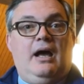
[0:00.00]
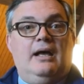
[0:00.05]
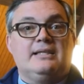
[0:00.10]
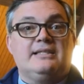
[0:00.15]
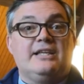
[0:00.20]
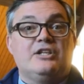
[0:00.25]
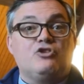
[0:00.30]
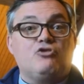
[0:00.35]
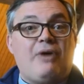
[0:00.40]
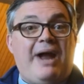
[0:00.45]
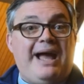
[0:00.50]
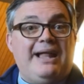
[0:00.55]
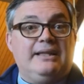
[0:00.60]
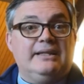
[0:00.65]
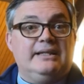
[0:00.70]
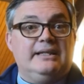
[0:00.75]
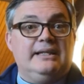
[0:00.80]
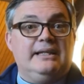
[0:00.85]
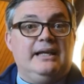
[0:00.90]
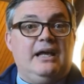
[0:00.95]

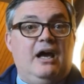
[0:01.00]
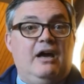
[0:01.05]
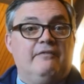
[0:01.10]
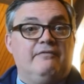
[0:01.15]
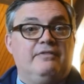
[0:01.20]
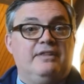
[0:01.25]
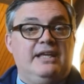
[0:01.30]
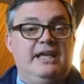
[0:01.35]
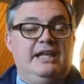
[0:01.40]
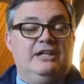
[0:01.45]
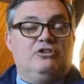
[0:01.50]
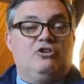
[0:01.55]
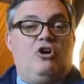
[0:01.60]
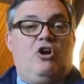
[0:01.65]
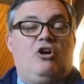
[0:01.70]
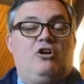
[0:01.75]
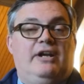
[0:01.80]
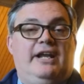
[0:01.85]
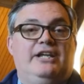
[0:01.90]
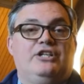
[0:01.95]
centrality of the
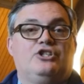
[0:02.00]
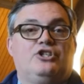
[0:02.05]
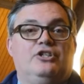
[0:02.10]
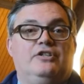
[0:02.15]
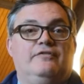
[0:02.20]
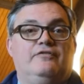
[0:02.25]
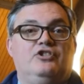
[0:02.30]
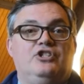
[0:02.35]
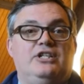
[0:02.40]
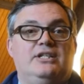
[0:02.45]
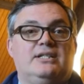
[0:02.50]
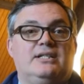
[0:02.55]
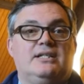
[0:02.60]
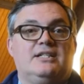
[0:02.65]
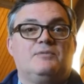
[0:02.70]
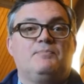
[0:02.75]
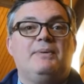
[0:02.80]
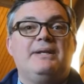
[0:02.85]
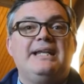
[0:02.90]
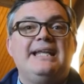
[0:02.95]
incarnation of
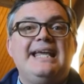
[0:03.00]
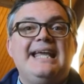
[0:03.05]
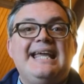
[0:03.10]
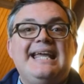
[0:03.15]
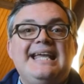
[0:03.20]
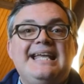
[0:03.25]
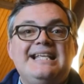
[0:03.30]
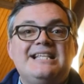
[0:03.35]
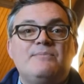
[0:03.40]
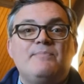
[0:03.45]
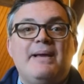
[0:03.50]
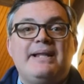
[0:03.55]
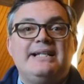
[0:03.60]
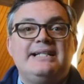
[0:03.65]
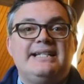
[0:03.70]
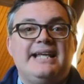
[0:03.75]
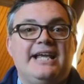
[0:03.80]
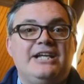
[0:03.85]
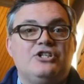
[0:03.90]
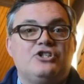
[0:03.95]
Jesus. But his
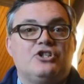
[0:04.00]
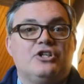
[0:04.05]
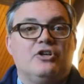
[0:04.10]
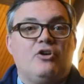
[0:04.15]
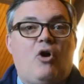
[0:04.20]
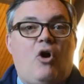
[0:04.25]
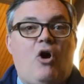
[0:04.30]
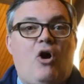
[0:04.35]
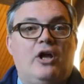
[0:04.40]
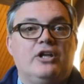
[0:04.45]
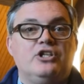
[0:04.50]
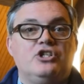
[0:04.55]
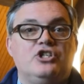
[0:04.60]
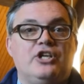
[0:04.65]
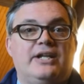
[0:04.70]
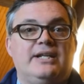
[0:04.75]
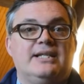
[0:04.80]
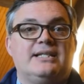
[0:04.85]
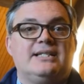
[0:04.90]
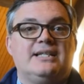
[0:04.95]
meditation on
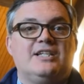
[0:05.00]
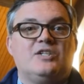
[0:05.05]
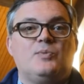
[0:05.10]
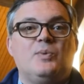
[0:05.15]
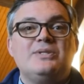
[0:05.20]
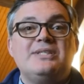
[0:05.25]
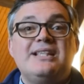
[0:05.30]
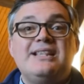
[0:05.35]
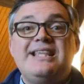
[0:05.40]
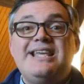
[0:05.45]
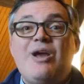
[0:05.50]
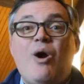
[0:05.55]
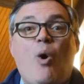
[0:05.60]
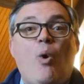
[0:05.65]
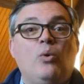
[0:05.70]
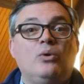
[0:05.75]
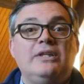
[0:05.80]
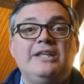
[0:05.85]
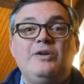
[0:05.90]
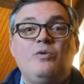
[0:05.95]
Genesis wasn't the
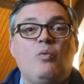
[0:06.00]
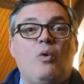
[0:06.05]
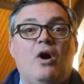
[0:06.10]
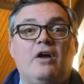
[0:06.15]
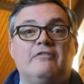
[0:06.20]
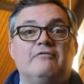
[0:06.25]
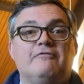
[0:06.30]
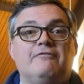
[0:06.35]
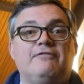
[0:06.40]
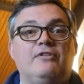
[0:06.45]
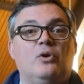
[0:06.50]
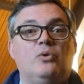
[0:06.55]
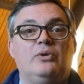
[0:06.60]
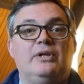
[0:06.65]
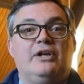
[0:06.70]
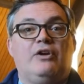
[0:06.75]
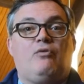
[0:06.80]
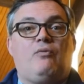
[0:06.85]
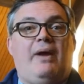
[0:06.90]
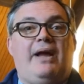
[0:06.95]
only one
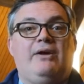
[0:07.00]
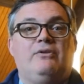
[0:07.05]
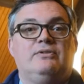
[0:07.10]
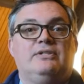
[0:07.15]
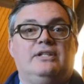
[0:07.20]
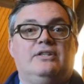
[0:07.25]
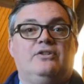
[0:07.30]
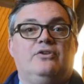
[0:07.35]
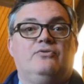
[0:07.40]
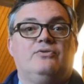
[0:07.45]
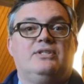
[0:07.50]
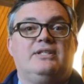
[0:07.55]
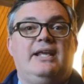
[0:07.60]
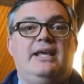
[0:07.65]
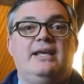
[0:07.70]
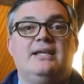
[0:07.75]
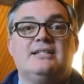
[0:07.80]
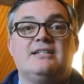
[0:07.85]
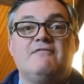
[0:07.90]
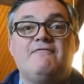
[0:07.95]
floating around in those
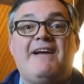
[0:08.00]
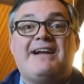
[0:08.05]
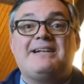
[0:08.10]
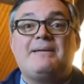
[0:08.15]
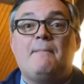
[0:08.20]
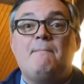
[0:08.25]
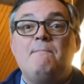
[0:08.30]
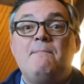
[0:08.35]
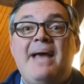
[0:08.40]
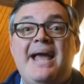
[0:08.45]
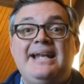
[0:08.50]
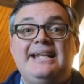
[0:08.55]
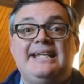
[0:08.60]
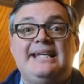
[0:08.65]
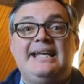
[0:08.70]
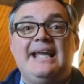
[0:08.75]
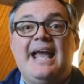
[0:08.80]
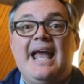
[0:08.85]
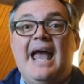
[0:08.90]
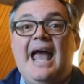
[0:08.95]
days. In fact,
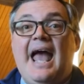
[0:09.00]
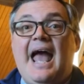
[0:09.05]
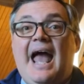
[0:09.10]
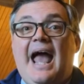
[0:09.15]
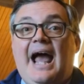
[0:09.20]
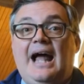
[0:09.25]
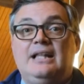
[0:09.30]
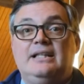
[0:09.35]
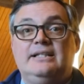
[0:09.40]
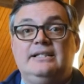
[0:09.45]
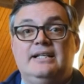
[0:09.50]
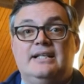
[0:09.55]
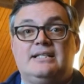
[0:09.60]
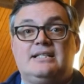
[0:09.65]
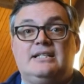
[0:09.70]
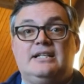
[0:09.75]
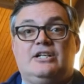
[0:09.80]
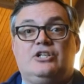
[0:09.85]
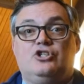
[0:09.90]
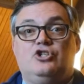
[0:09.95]
many
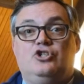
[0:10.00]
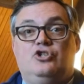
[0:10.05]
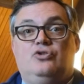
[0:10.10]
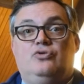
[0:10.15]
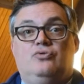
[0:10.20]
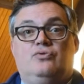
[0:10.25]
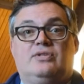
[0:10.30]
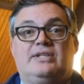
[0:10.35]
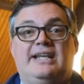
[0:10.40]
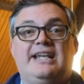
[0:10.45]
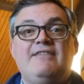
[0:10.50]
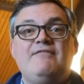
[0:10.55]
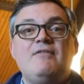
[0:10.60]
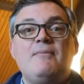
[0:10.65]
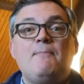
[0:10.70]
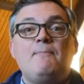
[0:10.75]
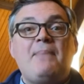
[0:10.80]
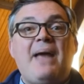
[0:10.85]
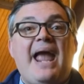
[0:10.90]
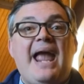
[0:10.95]
Hellenistic Jews and
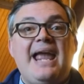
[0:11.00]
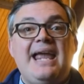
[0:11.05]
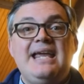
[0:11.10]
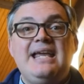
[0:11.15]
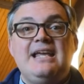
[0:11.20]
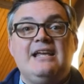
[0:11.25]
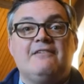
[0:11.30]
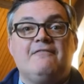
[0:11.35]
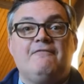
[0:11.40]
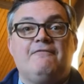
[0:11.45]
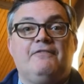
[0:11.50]
even pagan